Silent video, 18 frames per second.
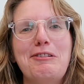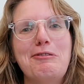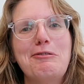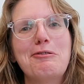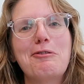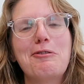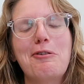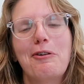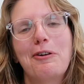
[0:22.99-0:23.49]

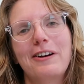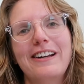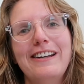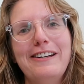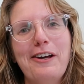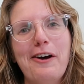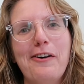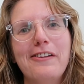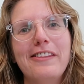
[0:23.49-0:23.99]
you
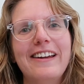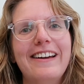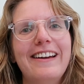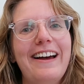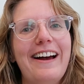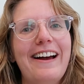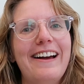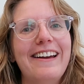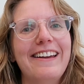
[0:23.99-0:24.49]
already know
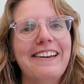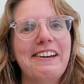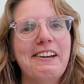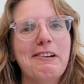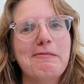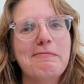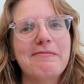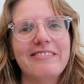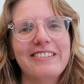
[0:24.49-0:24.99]
that I
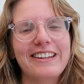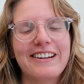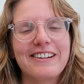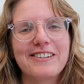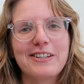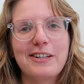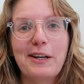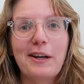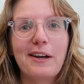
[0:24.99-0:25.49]
am
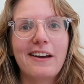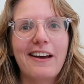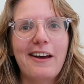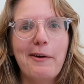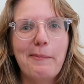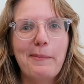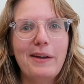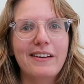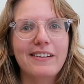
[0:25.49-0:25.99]
launching
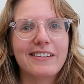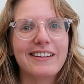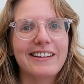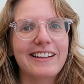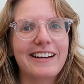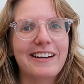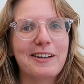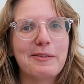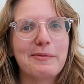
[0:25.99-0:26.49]
a mail
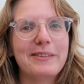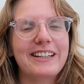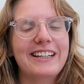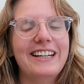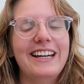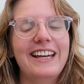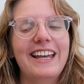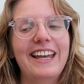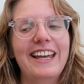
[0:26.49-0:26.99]
club.
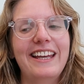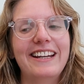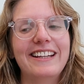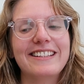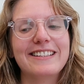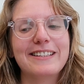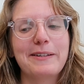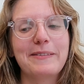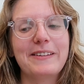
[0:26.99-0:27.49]
It
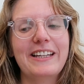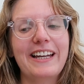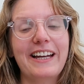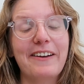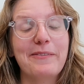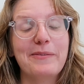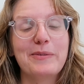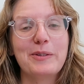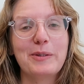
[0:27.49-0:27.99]
is
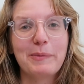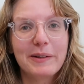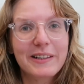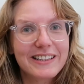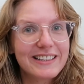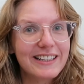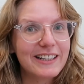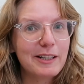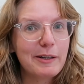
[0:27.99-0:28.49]
something I'm super
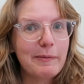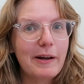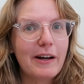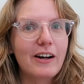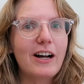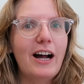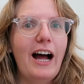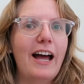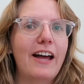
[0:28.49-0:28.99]
excited
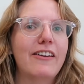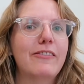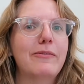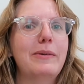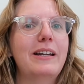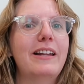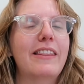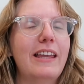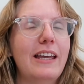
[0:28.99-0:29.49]
about. I've
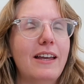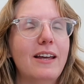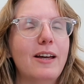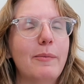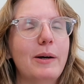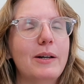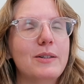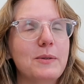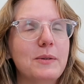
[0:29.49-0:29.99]
been thinking
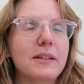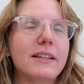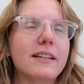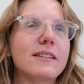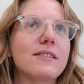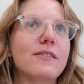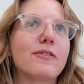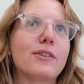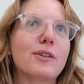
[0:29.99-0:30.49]
about doing
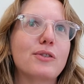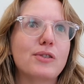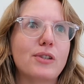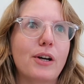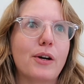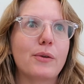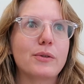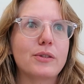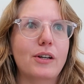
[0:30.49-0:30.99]
this for
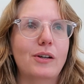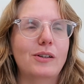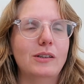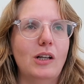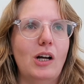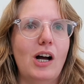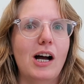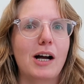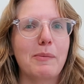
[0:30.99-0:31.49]
so
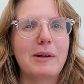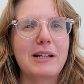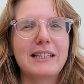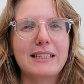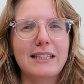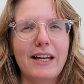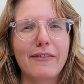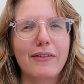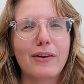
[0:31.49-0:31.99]
long, but
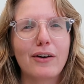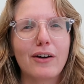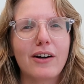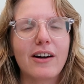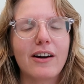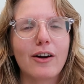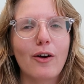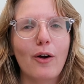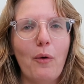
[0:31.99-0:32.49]
it's
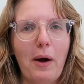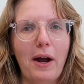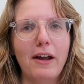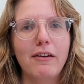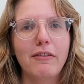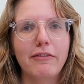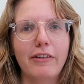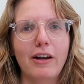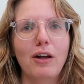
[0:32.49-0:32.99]
never
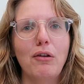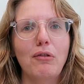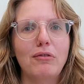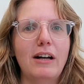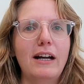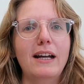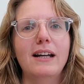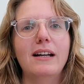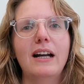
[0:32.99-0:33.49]
quite felt
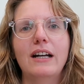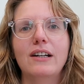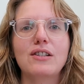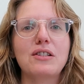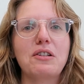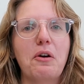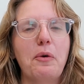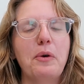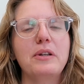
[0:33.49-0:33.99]
right. I
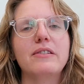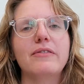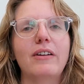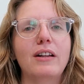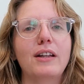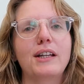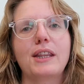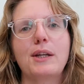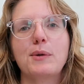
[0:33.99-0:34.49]
just always
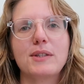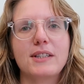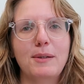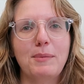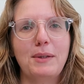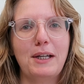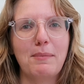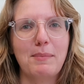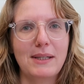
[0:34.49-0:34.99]
felt like there was
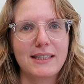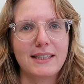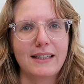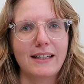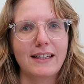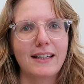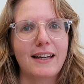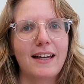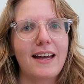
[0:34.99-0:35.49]
something
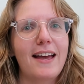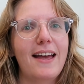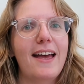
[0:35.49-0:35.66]
missing.